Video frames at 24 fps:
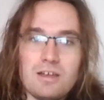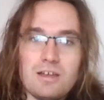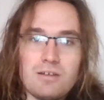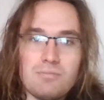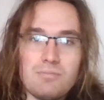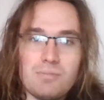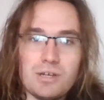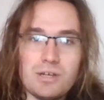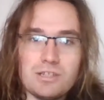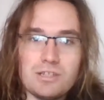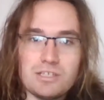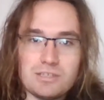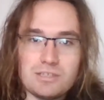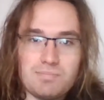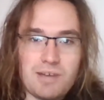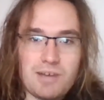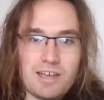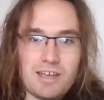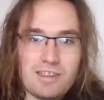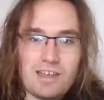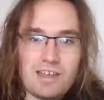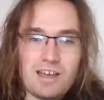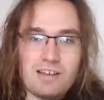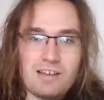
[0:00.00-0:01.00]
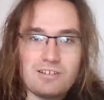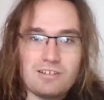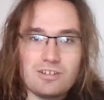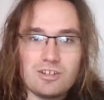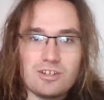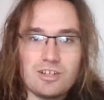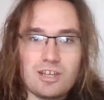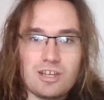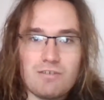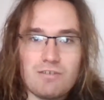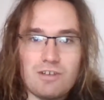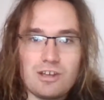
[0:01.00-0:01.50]
But despite that, I'm going to
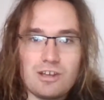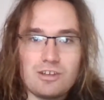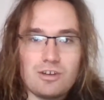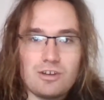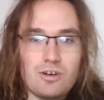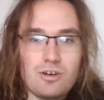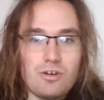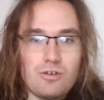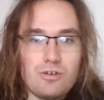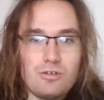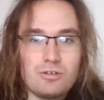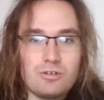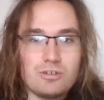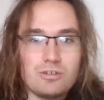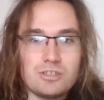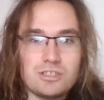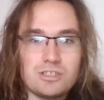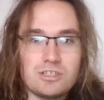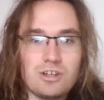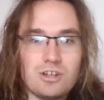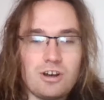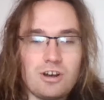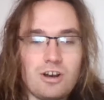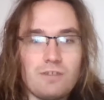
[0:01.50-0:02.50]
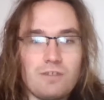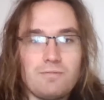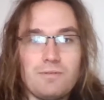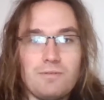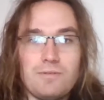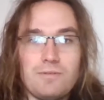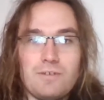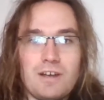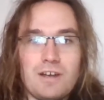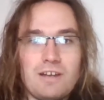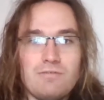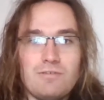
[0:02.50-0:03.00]
give it a go. I'm going to start off with
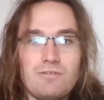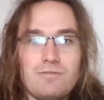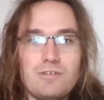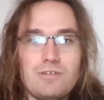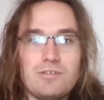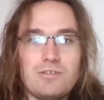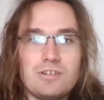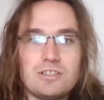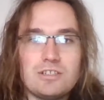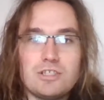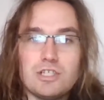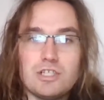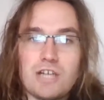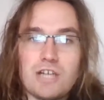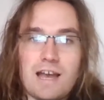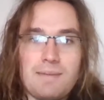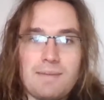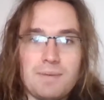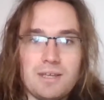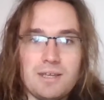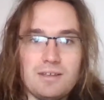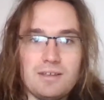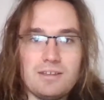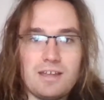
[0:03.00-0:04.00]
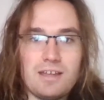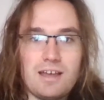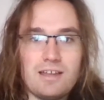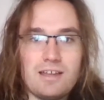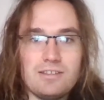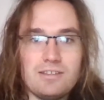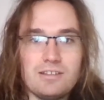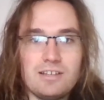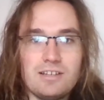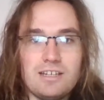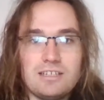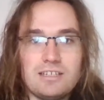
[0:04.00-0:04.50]
reviewing Chappie,
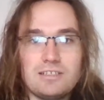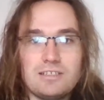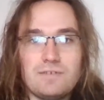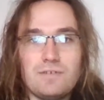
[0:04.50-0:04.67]
the latest